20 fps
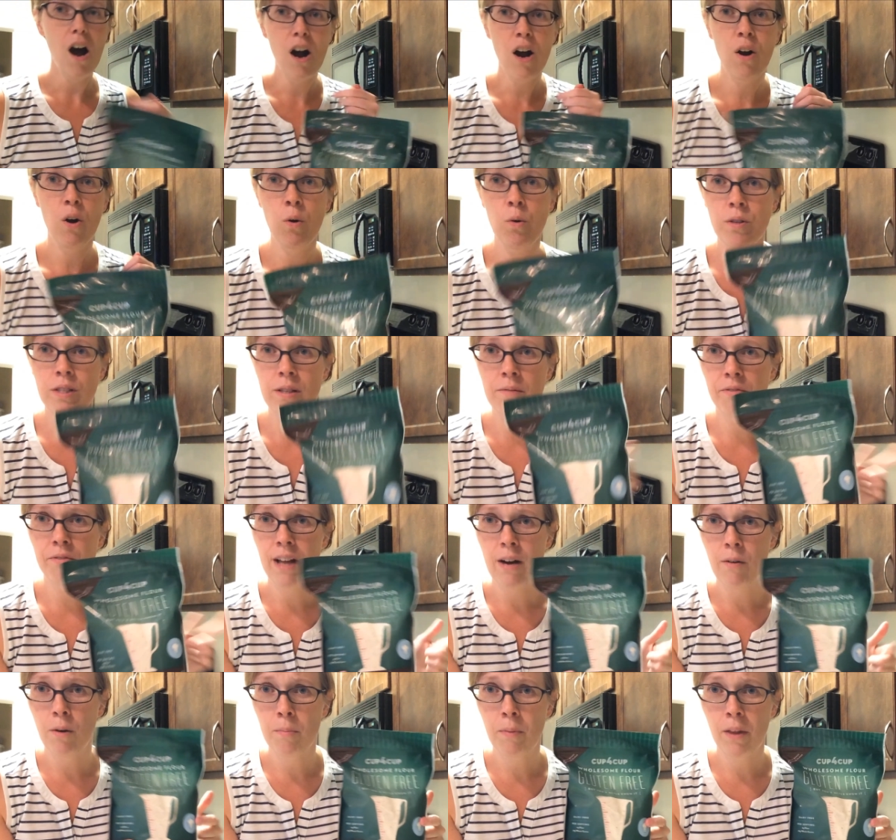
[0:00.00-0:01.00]
our wholesome
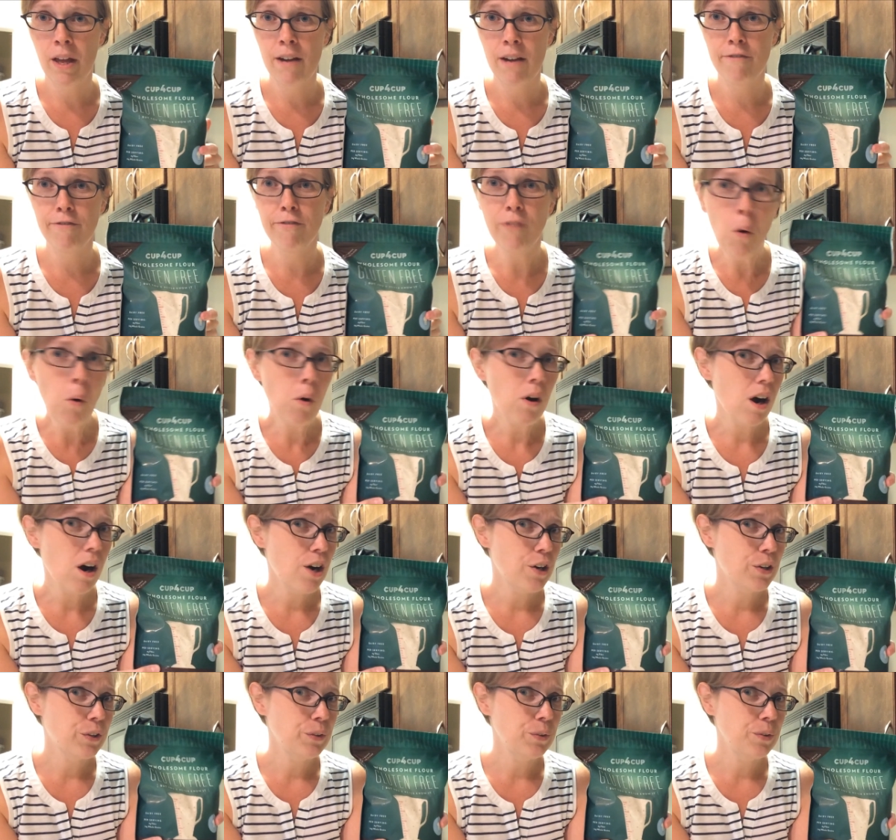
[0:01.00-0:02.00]
flour blend for
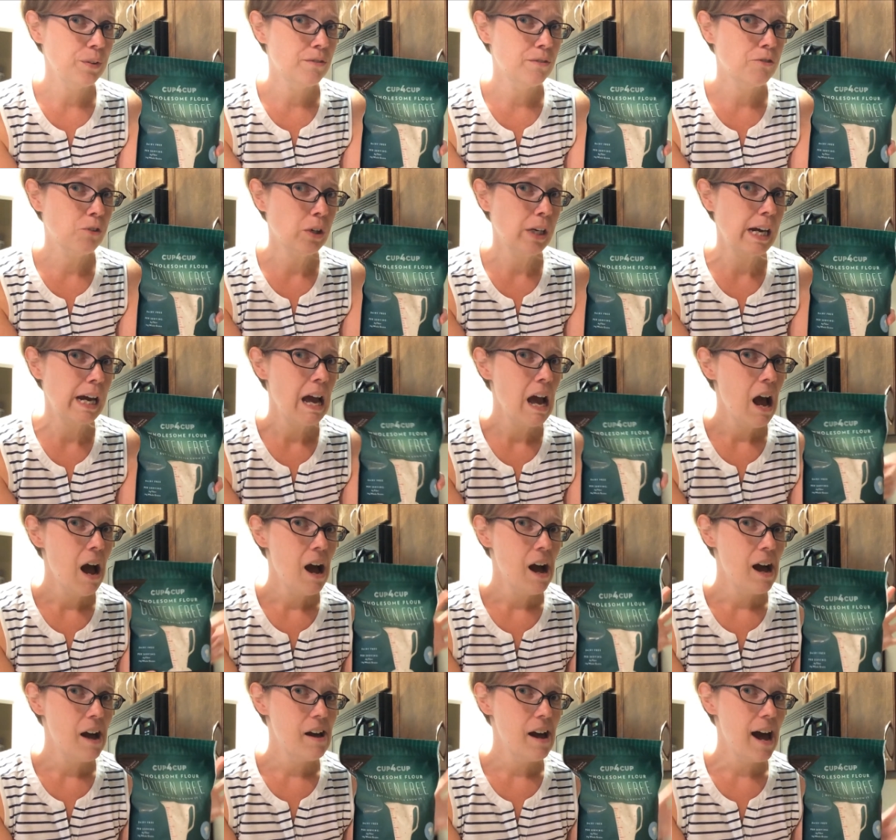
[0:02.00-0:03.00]
our gluten-free,
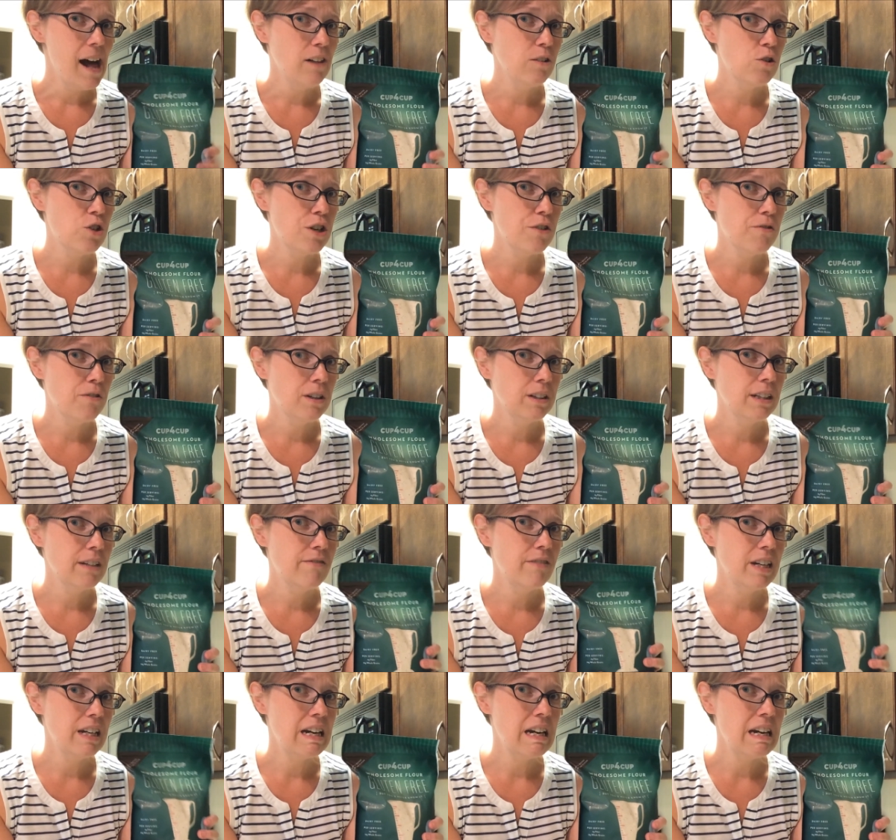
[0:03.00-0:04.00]
allergy-friendly
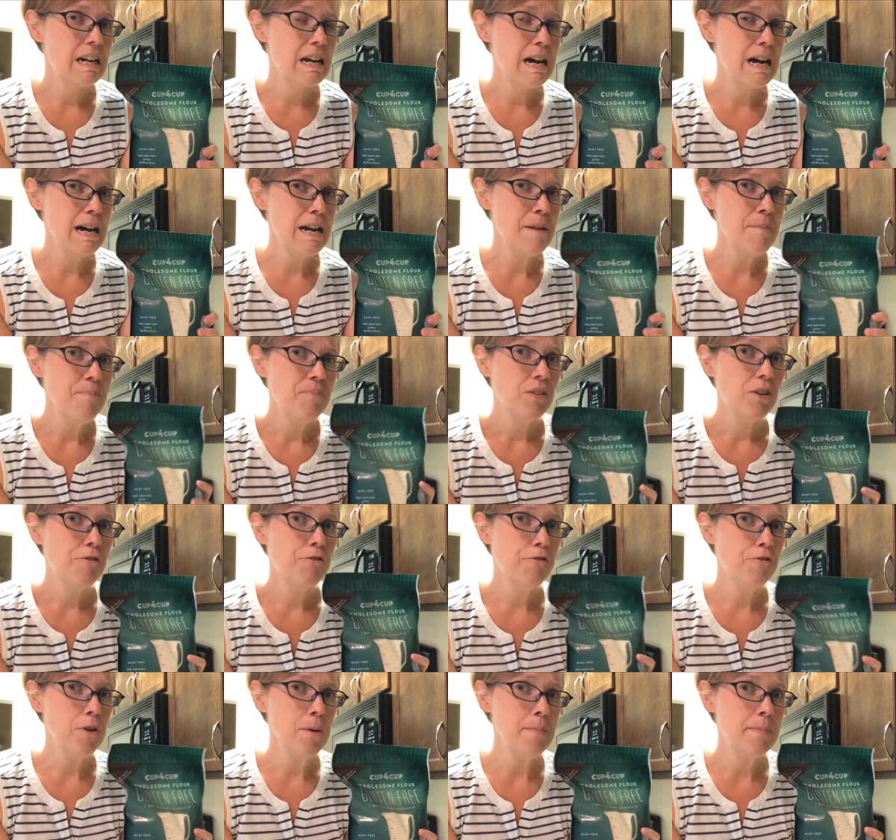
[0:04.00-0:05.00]
vegan naan
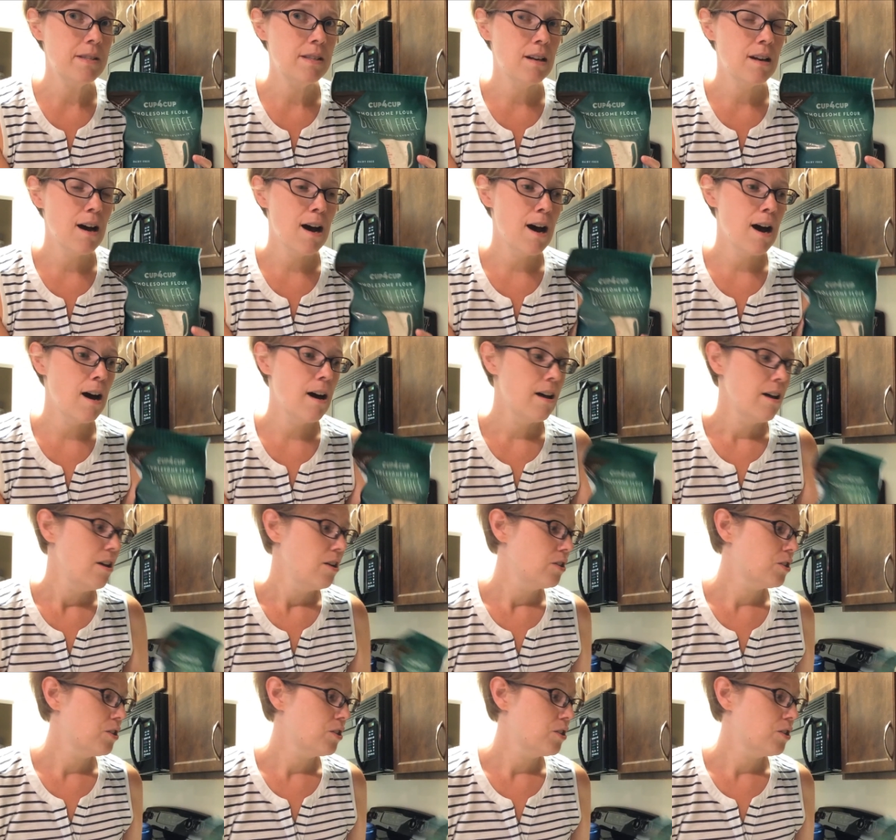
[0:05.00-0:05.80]
from Sanaa.